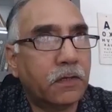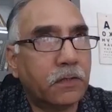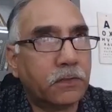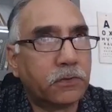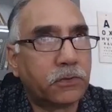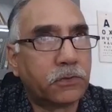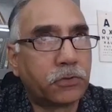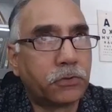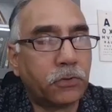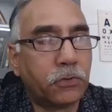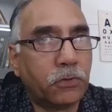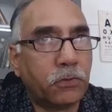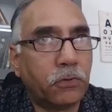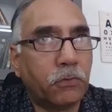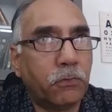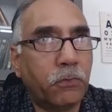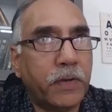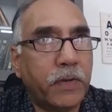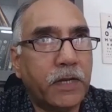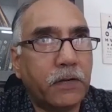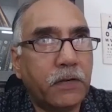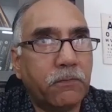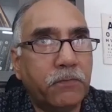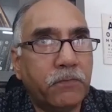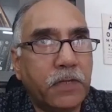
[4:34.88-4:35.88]
So
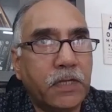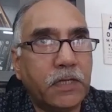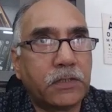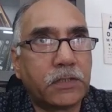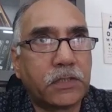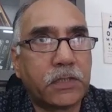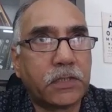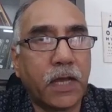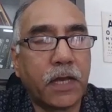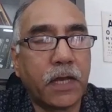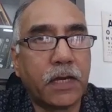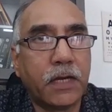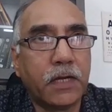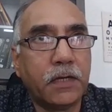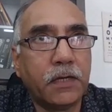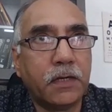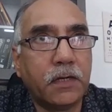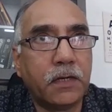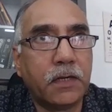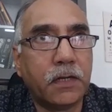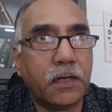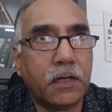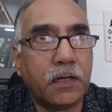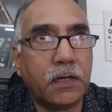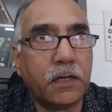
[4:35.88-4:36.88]
when we
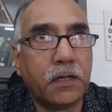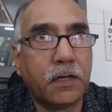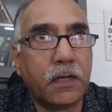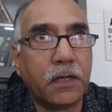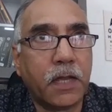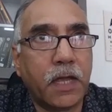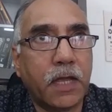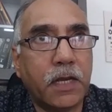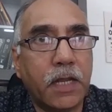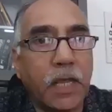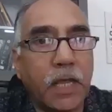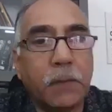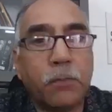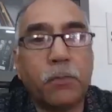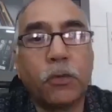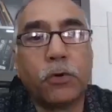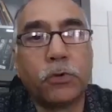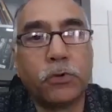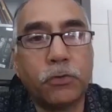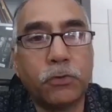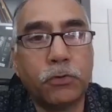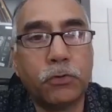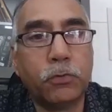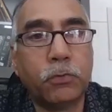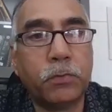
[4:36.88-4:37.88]
signed an
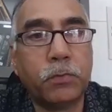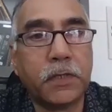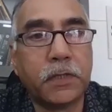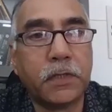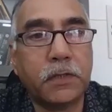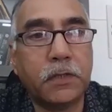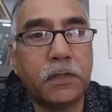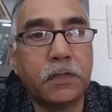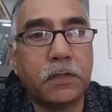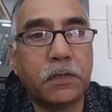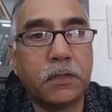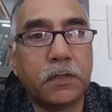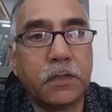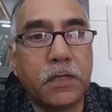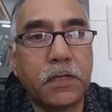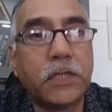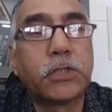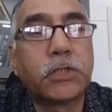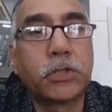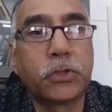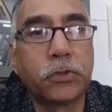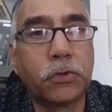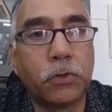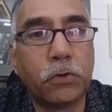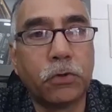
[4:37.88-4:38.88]
MOU with the
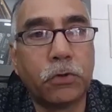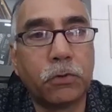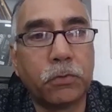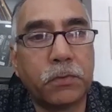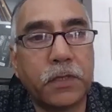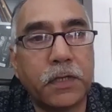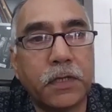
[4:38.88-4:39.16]
ISRO,